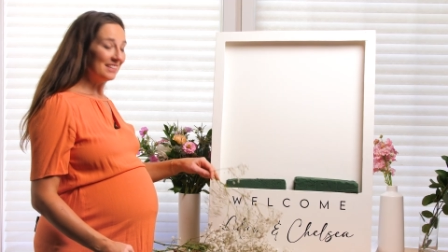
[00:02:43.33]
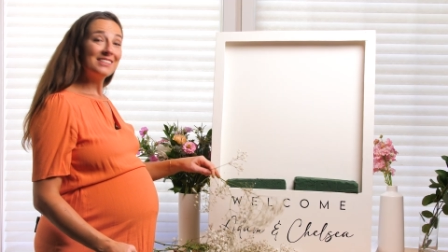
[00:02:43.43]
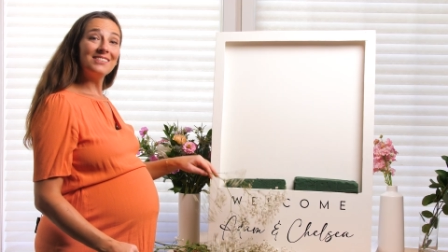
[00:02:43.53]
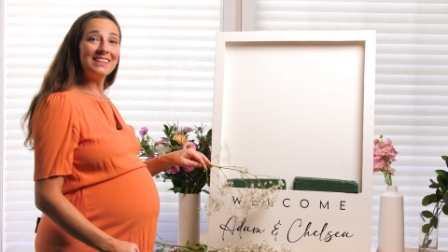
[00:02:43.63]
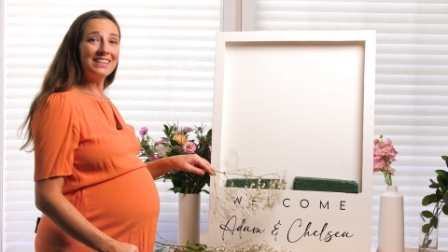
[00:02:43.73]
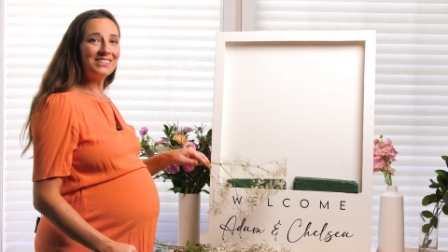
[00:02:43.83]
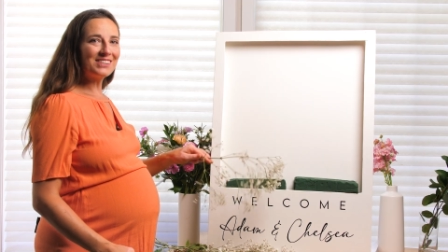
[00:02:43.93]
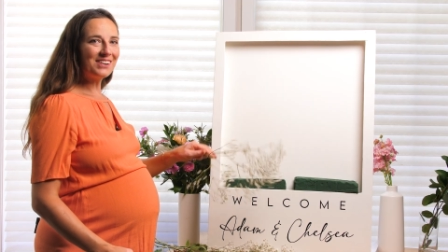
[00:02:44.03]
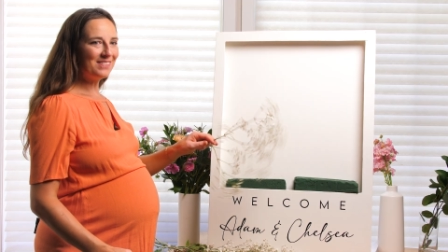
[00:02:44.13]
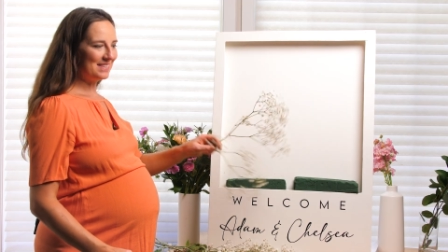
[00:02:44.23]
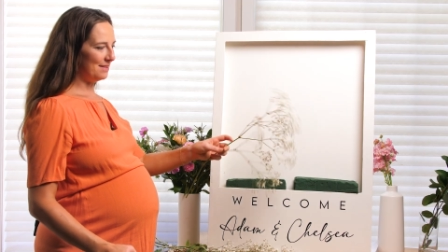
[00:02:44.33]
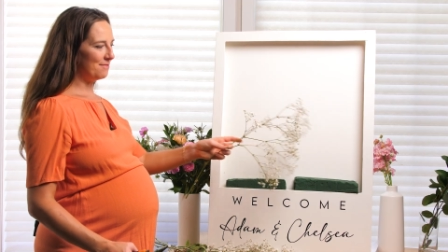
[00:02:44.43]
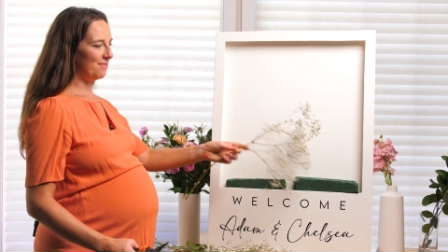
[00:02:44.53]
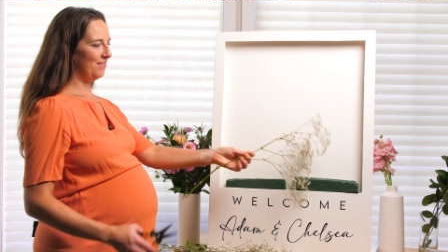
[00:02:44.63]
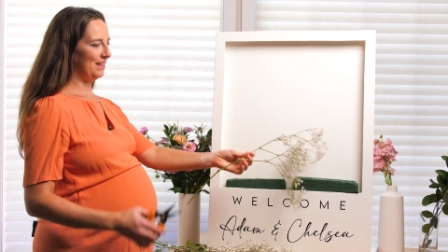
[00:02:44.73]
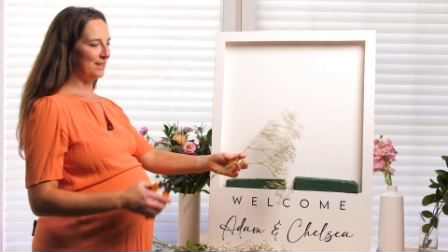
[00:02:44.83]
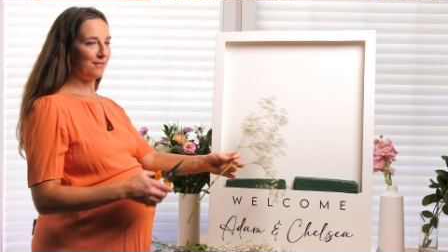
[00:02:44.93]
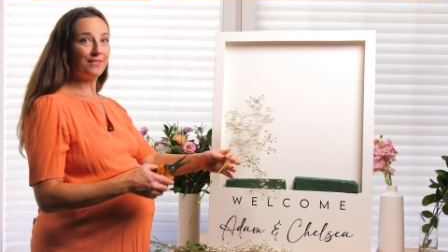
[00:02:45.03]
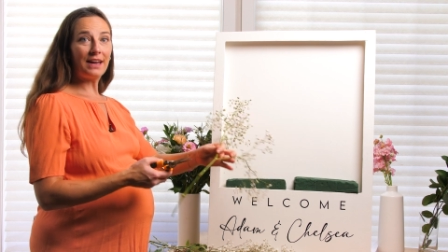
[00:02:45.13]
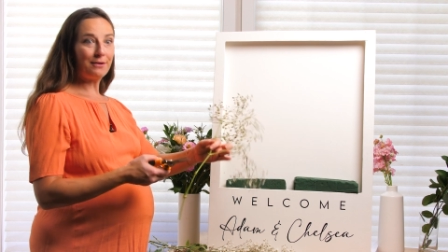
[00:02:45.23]
So I'm gonna start with some filler
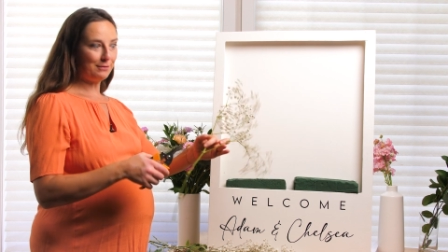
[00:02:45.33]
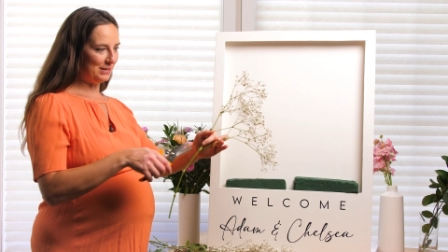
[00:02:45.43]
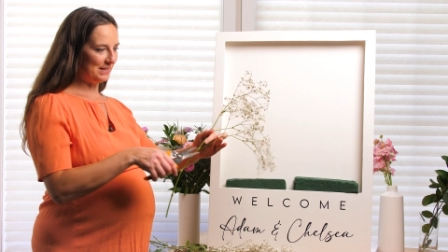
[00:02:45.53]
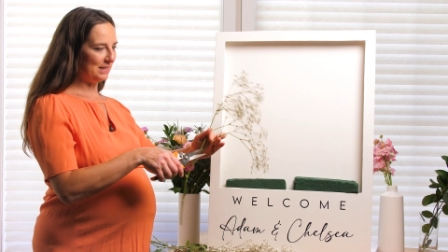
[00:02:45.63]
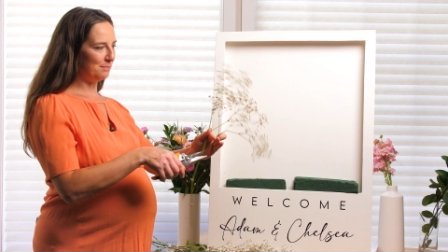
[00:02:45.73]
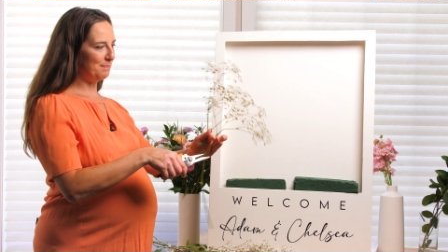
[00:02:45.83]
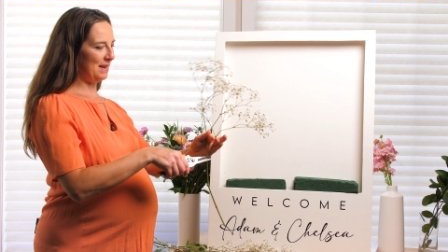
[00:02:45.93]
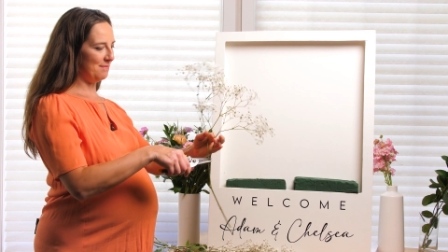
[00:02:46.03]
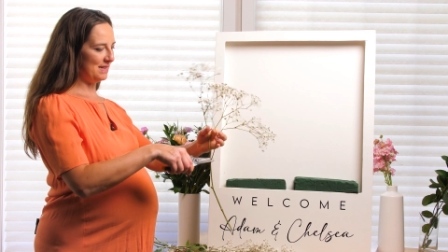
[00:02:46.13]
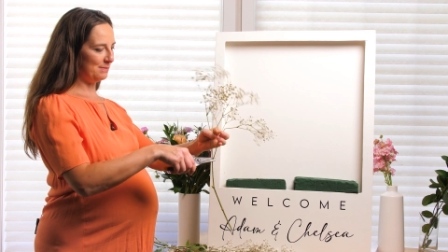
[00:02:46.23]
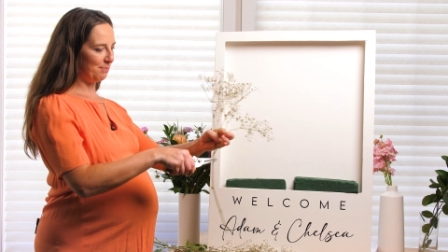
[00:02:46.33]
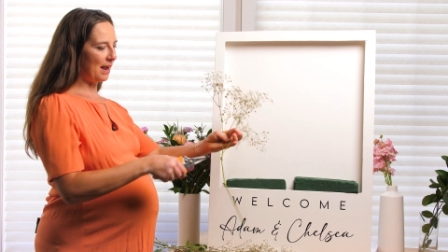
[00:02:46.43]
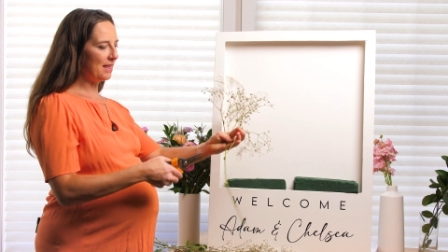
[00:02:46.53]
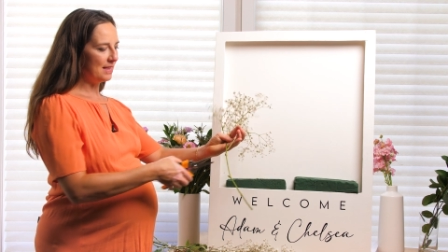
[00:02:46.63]
flower, which is this baby's breath.